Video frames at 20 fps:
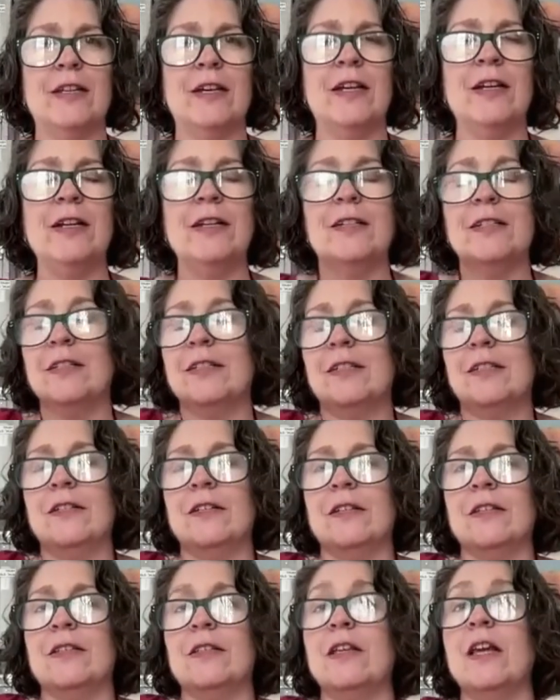in
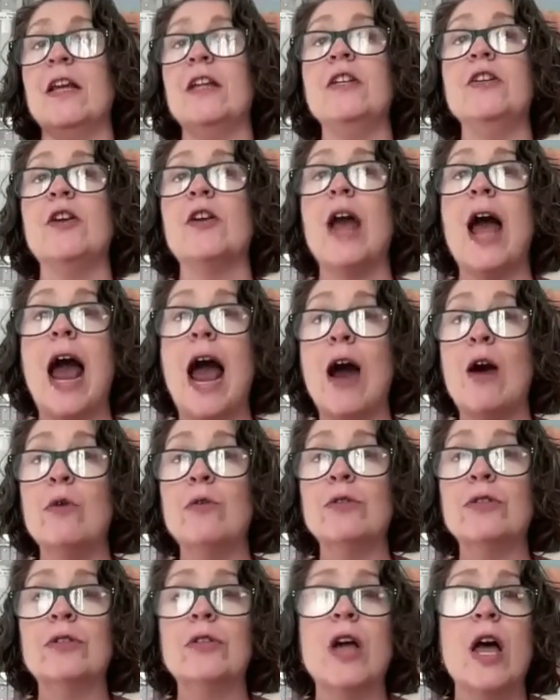existence in your
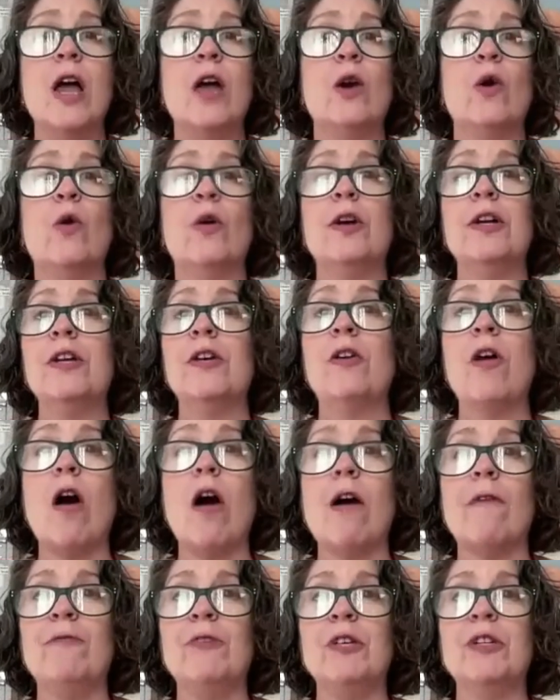house or your
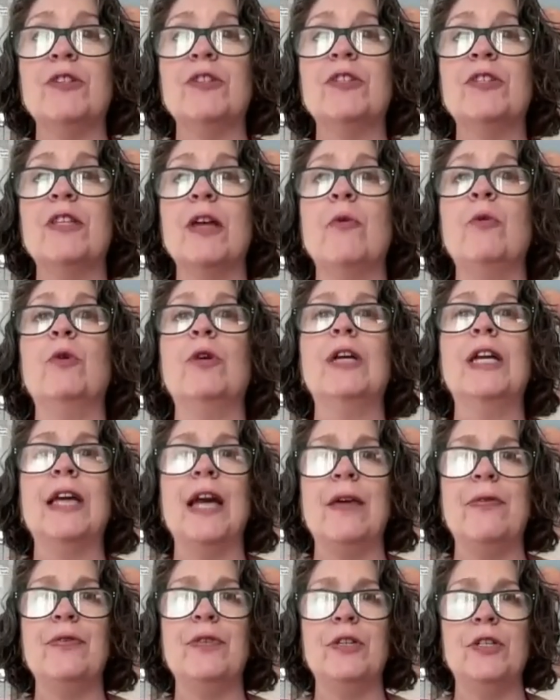office that will
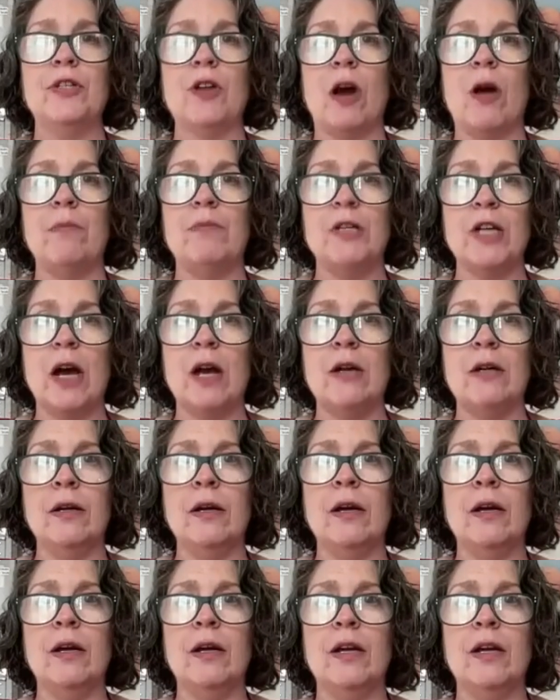get the job done?